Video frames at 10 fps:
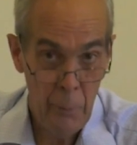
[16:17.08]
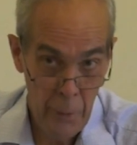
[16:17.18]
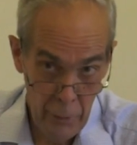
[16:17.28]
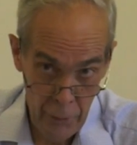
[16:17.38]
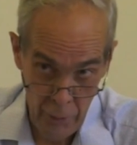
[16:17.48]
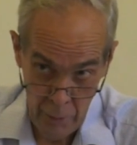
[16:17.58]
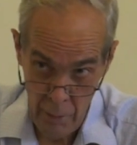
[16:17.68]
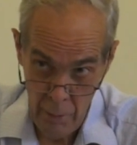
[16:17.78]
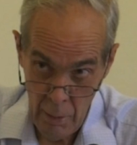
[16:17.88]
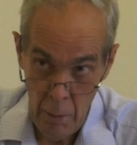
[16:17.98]
This
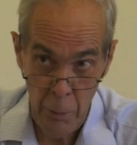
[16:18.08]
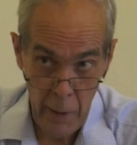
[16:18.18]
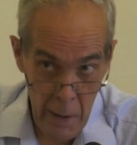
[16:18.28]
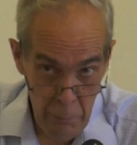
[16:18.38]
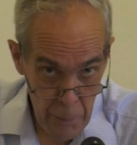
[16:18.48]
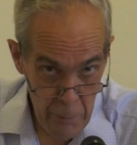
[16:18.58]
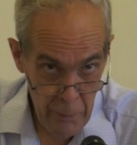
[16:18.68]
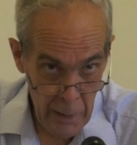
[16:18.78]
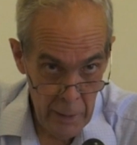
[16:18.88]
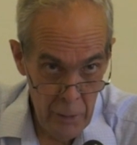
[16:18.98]
for every
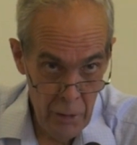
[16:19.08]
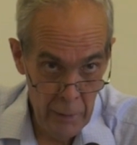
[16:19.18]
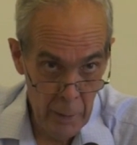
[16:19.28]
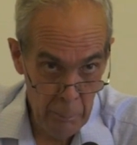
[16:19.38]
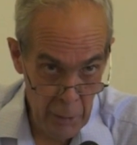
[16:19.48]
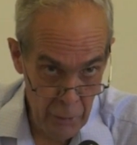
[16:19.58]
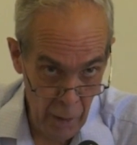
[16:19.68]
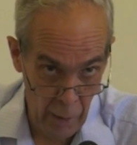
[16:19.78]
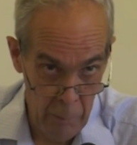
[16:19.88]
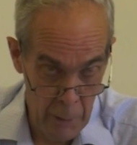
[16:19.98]
village in the
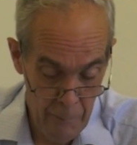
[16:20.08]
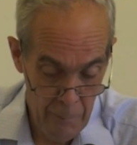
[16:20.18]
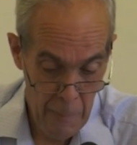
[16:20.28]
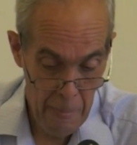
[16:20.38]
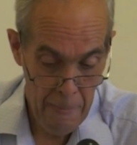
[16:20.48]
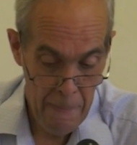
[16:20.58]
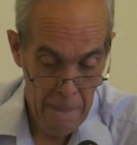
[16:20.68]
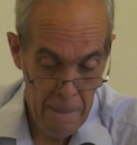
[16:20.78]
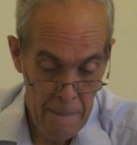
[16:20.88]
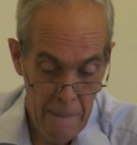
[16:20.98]
Punjab,
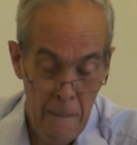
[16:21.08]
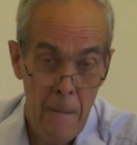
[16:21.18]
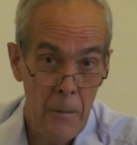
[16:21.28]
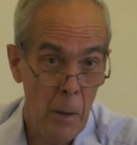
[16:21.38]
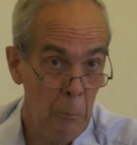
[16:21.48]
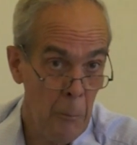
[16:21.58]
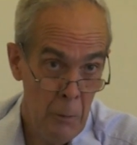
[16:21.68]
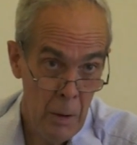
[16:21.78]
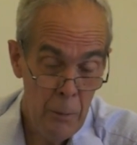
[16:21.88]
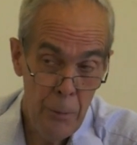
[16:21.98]
some
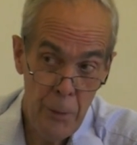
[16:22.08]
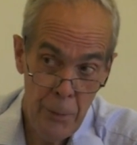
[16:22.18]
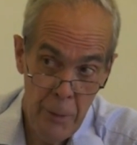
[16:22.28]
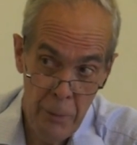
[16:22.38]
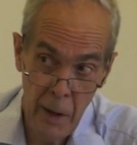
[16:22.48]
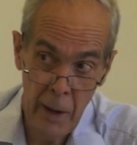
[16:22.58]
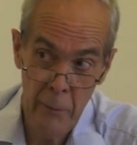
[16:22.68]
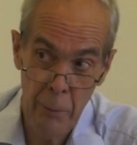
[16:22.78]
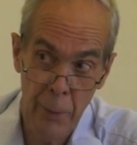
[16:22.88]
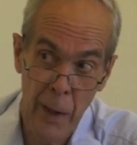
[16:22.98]

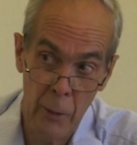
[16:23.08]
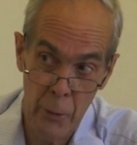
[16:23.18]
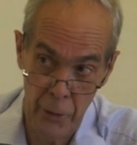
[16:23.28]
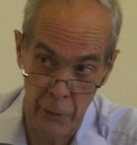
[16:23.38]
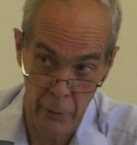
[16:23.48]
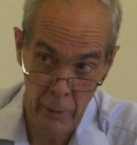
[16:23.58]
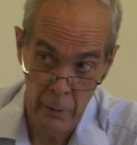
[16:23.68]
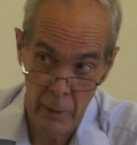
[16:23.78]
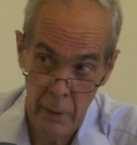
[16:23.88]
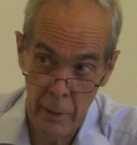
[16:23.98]
55,000
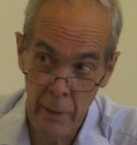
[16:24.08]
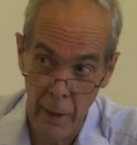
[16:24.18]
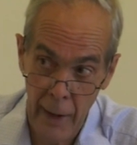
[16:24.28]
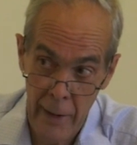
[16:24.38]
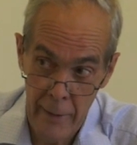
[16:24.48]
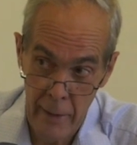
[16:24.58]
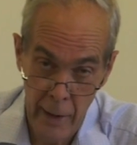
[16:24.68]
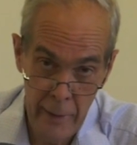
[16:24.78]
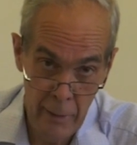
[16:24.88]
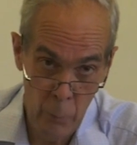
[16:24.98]
in
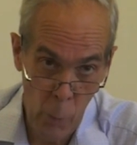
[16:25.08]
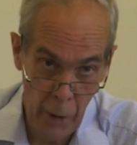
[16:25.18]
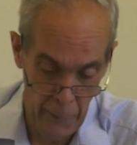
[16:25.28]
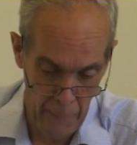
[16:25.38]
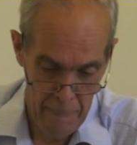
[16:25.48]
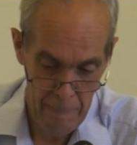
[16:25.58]
1881.